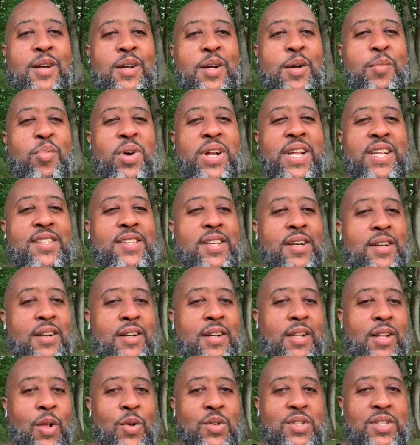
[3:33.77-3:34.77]
But he took a
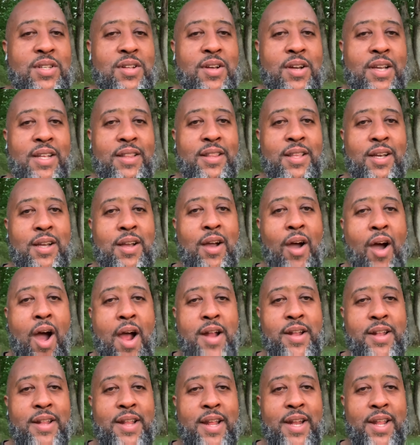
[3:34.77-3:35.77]
close look at the
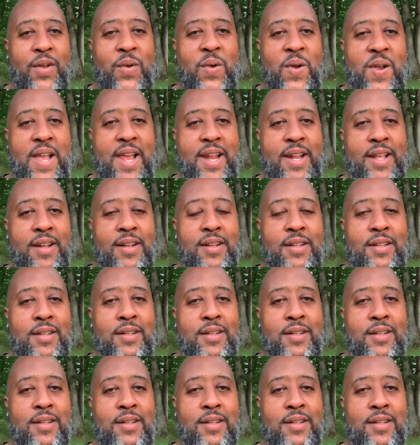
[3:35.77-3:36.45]
garden that he created